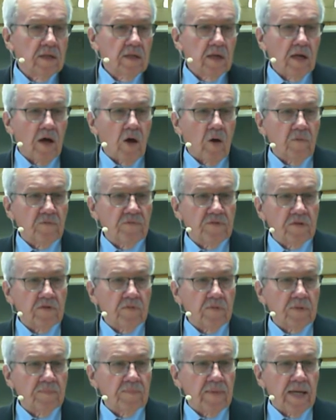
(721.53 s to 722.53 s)
Often
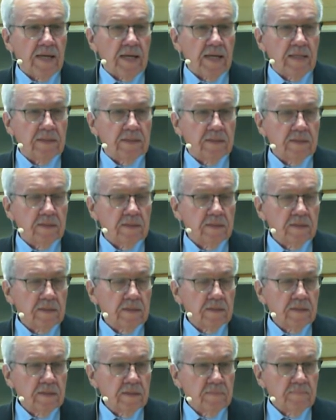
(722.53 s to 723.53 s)

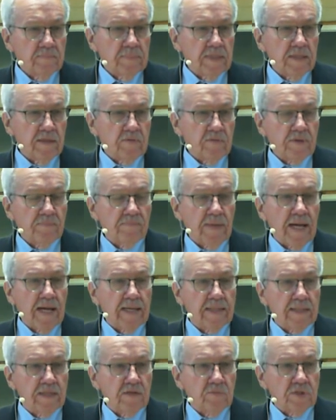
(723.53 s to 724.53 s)
being
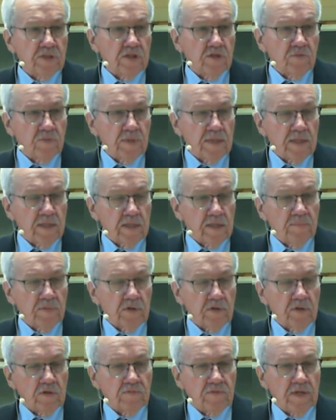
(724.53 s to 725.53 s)
reminded when you read in the
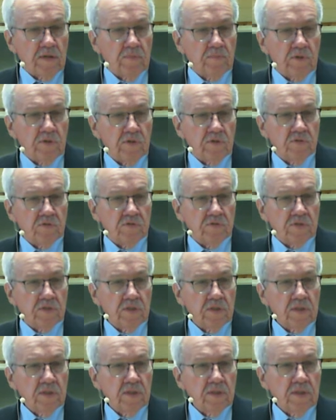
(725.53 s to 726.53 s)
book of Hebrews,
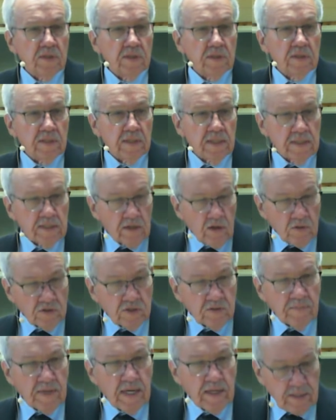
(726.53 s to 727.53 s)
he talks
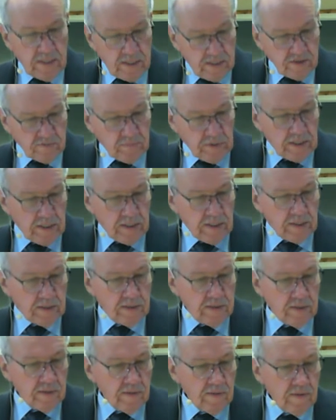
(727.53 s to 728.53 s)
about his blood.